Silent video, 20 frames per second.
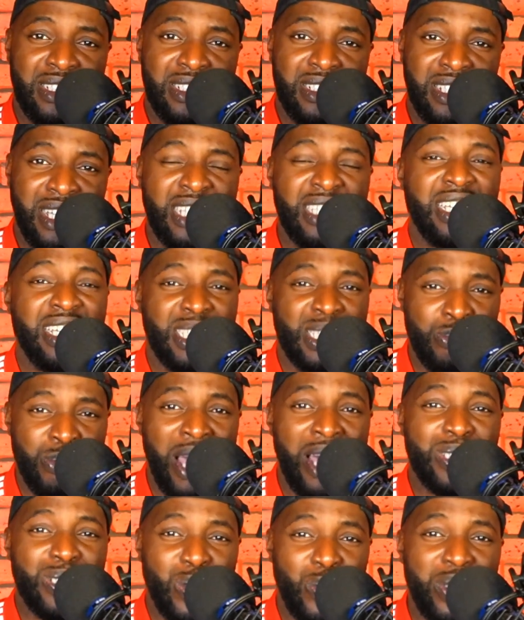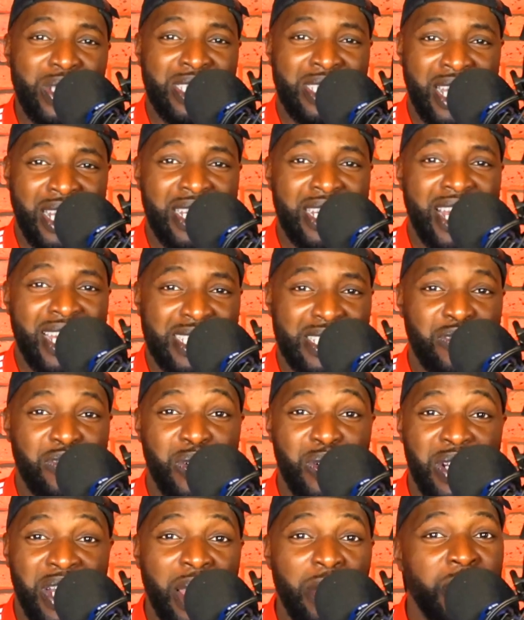that's his
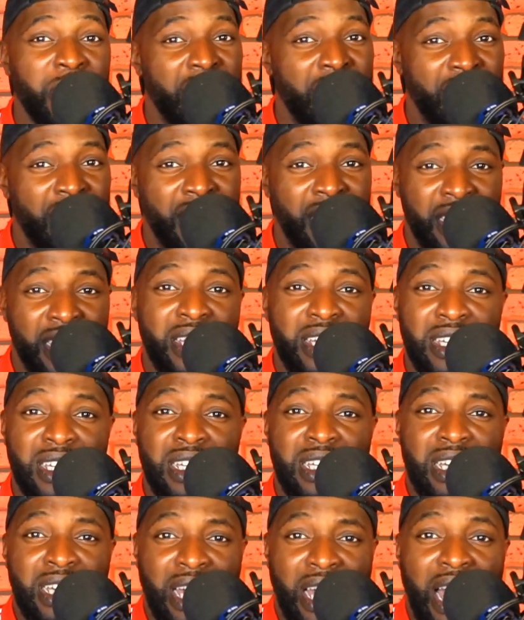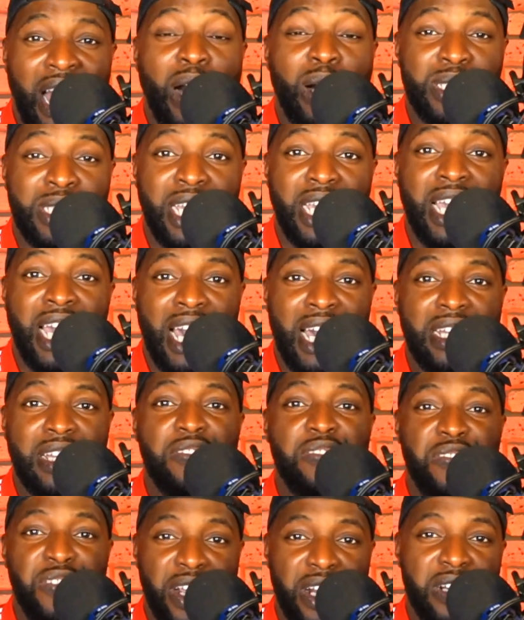full name. I'll say he had a
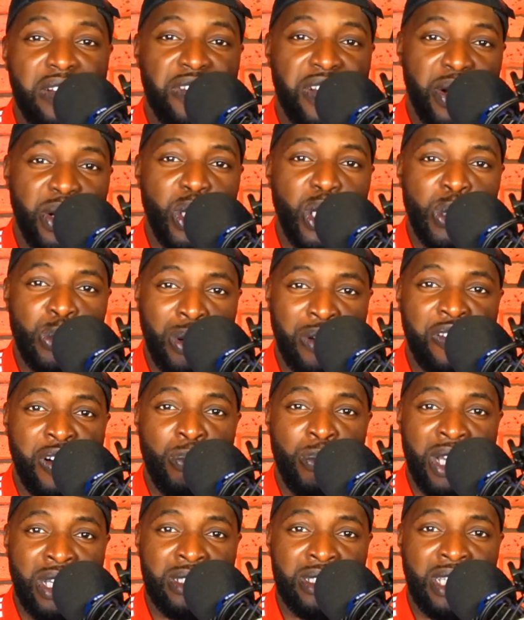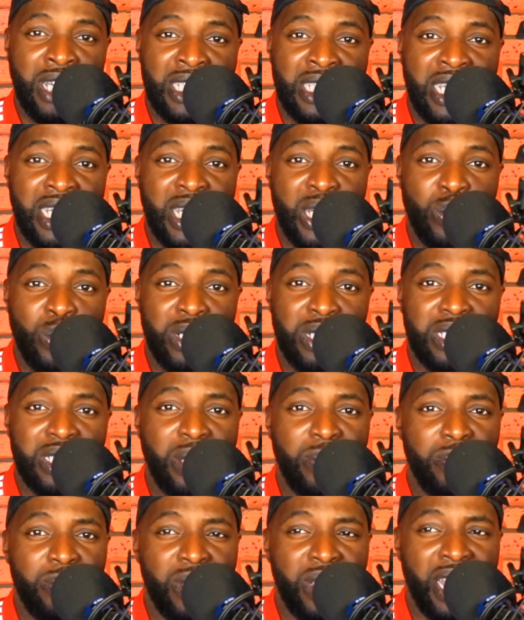very, very good performance. I think he
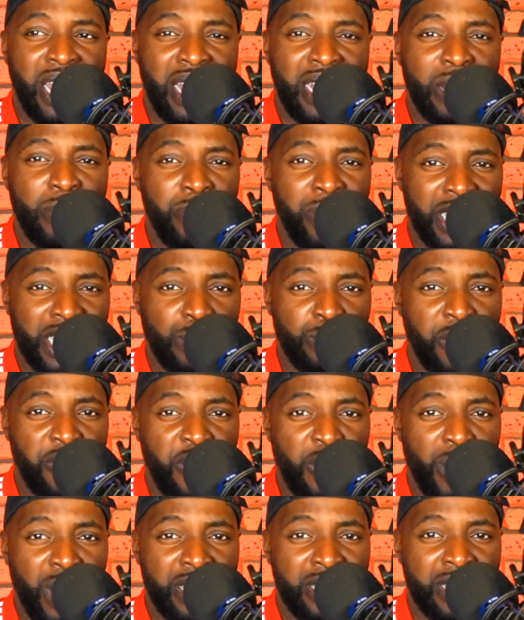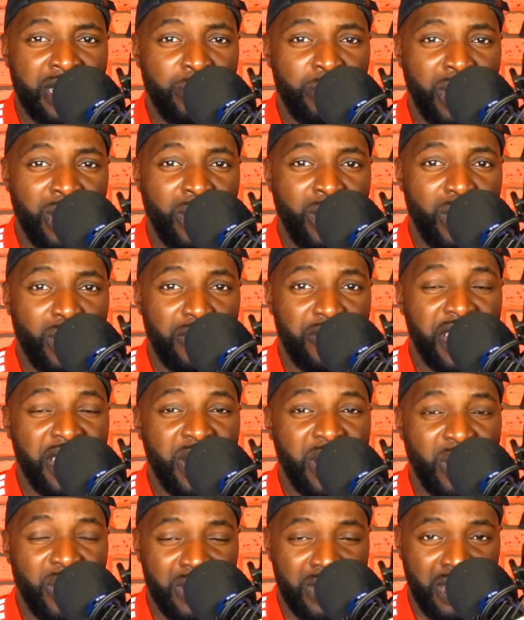had the better performance among all of the
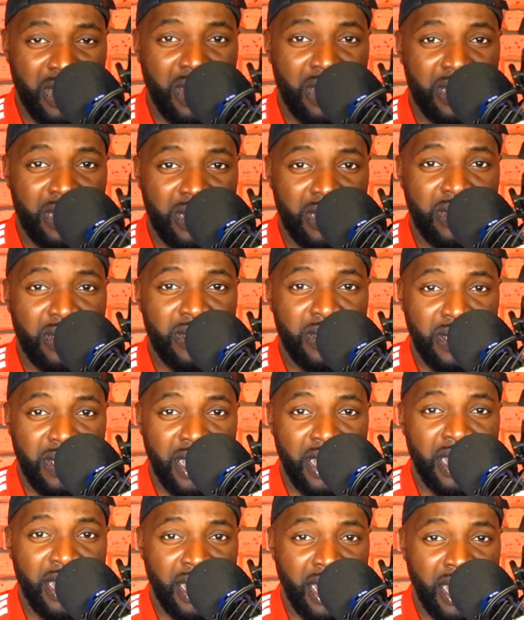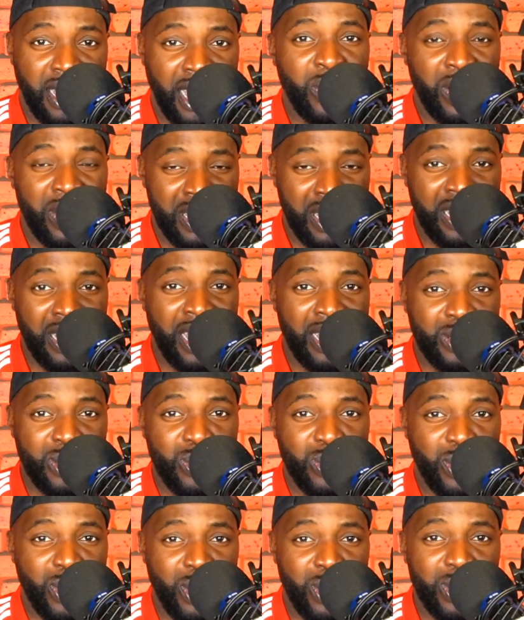youngsters. Yeah, I know Ethan had
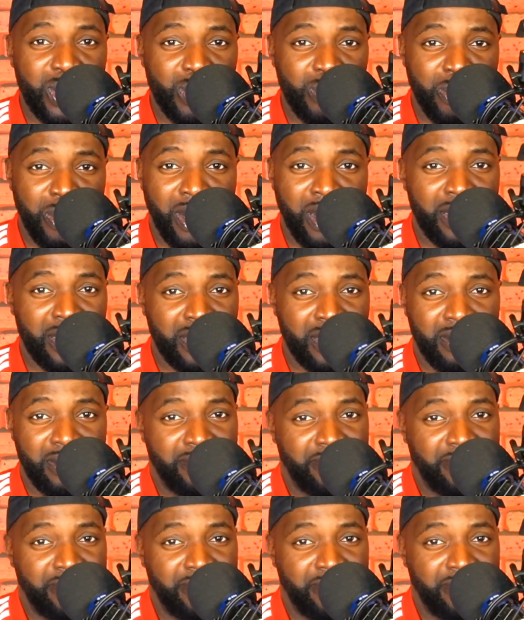2 goals, but